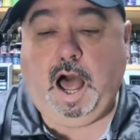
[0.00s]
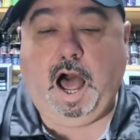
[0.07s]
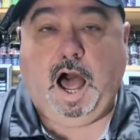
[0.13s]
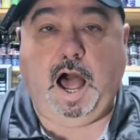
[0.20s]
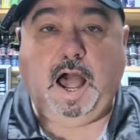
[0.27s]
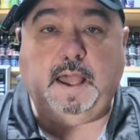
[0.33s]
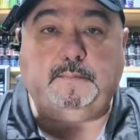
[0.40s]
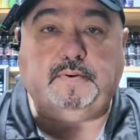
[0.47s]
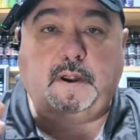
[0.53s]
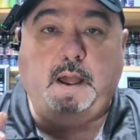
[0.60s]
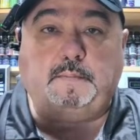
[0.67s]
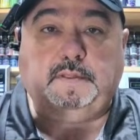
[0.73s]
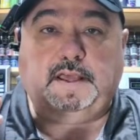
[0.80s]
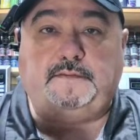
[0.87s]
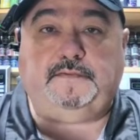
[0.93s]
I
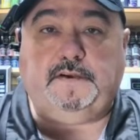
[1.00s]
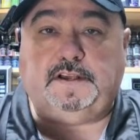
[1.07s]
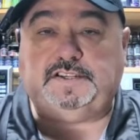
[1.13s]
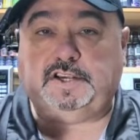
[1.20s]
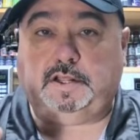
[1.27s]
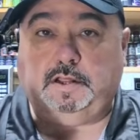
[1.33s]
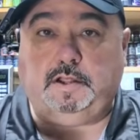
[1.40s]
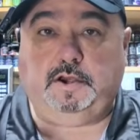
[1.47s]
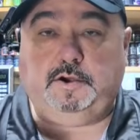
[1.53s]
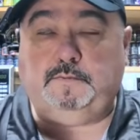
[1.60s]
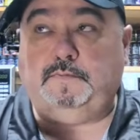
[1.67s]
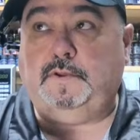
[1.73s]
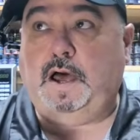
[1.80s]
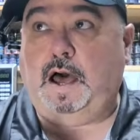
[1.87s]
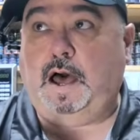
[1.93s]
probably fish a
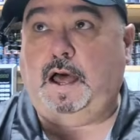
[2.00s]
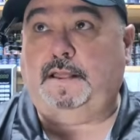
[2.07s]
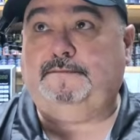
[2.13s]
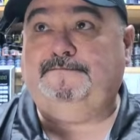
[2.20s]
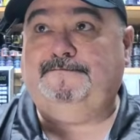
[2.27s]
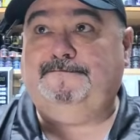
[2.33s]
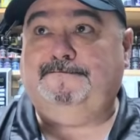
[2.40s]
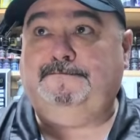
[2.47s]
loop knot